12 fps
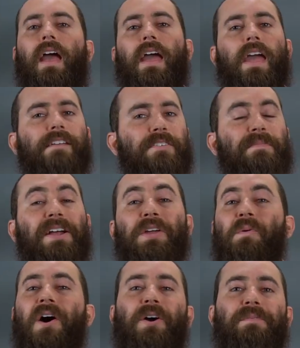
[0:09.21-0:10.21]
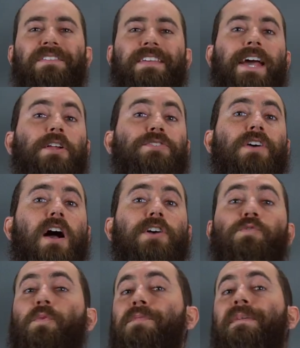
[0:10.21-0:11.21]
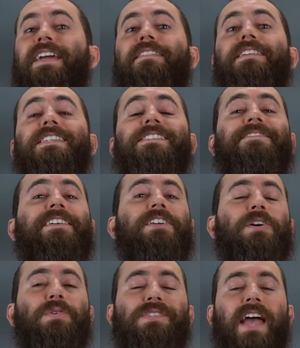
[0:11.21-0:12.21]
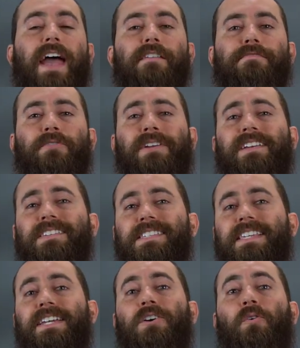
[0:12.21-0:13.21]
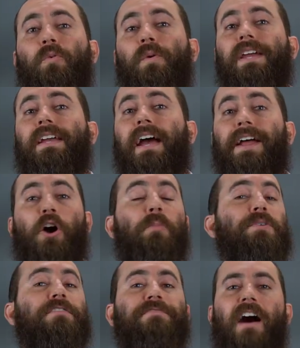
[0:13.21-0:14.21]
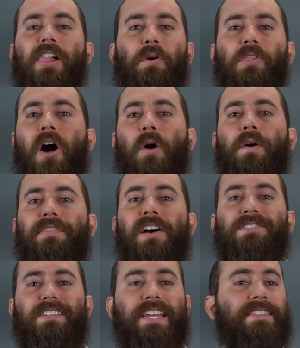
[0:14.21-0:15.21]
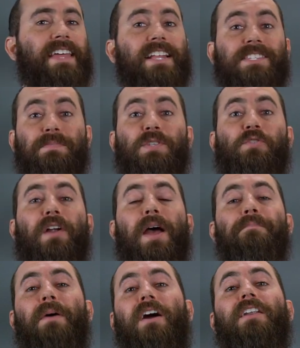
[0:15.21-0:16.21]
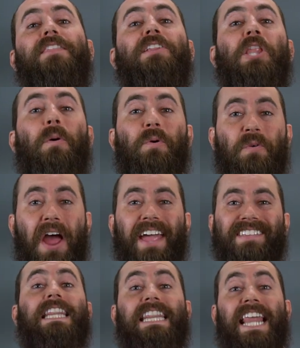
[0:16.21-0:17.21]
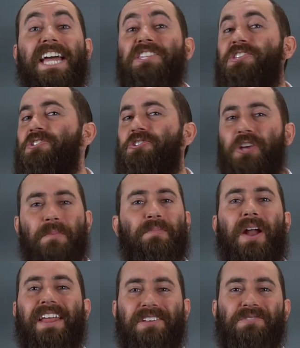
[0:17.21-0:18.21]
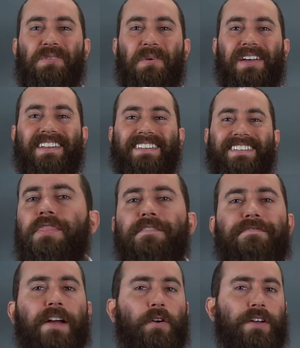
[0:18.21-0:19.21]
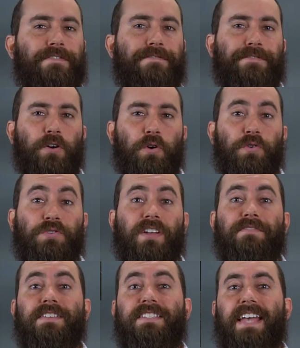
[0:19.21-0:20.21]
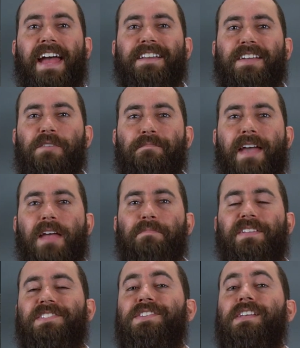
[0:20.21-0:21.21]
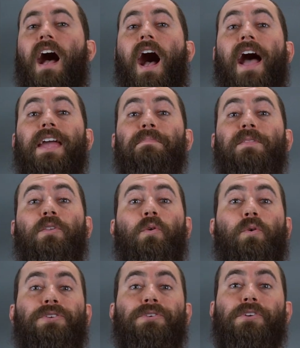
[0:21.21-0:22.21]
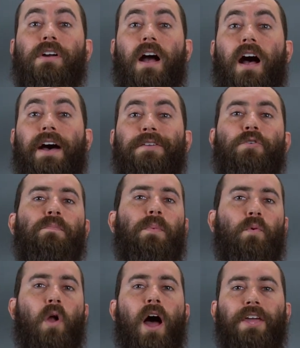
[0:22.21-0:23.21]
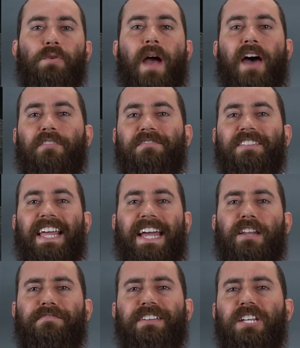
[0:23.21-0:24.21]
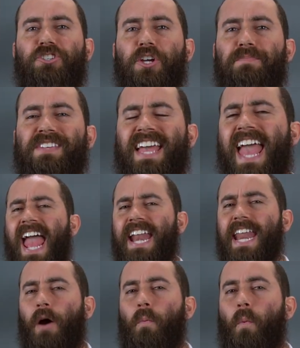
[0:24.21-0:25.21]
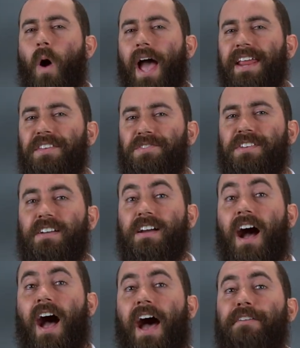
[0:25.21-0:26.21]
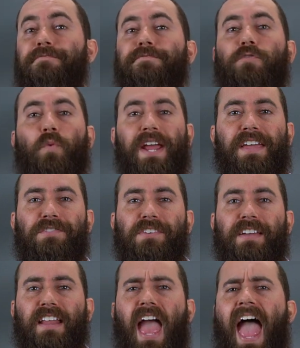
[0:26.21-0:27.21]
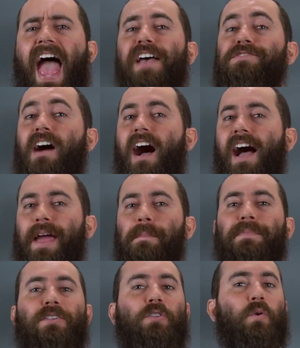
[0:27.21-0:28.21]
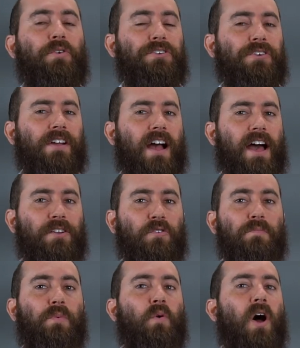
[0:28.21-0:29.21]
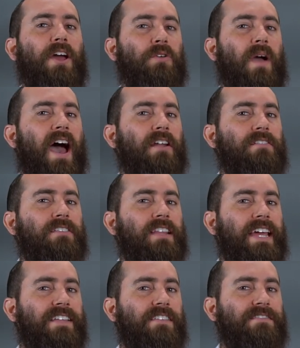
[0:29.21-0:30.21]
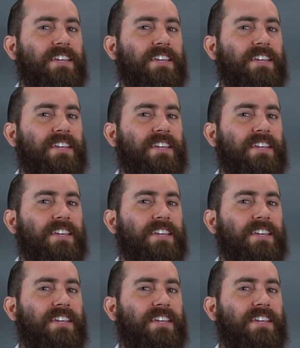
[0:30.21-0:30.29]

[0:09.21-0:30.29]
Hey everybody, welcome to Taylor Talks. We make these videos every single week. I hope you'll follow along with us and hit that subscribe button in the lower right. Let's jump right into it. The very first of the Ten Commandments is, I am the Lord your God who brought you out of the land of Egypt. Now, why does God phrase it as, I am the Lord your God who brought you out of the land of